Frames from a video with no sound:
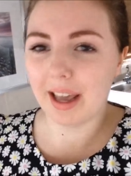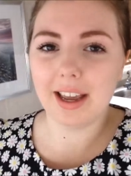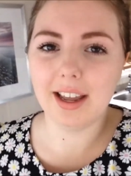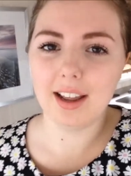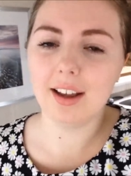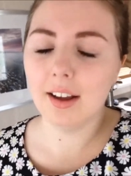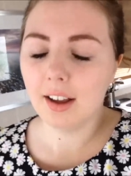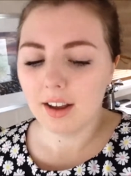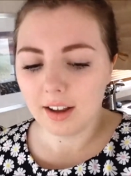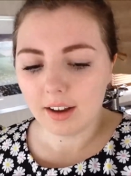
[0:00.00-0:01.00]
play it here
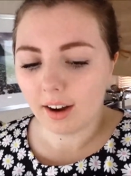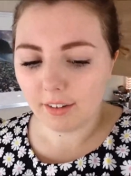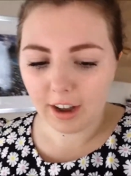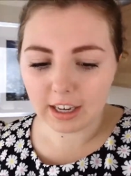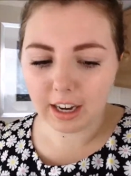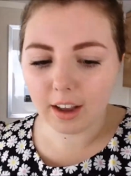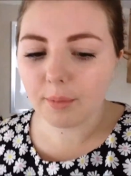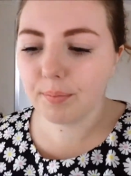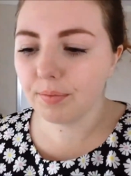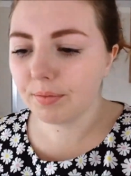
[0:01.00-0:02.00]
I've had it
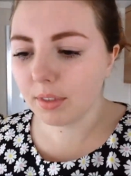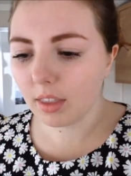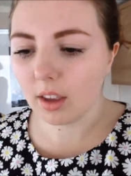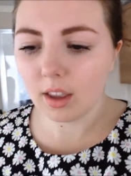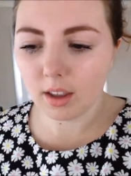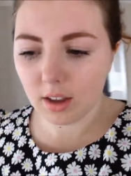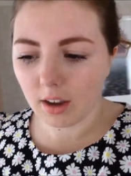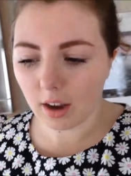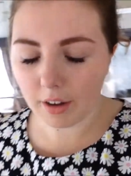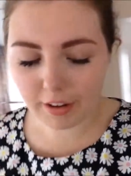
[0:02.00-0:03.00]

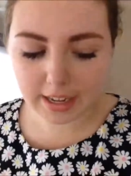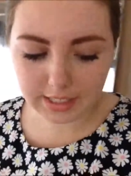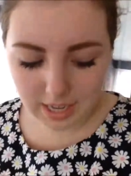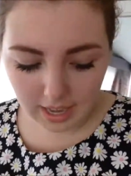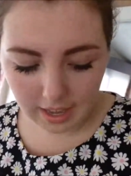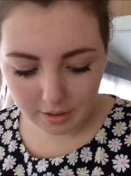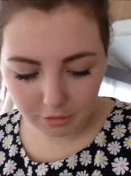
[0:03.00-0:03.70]
I've had it here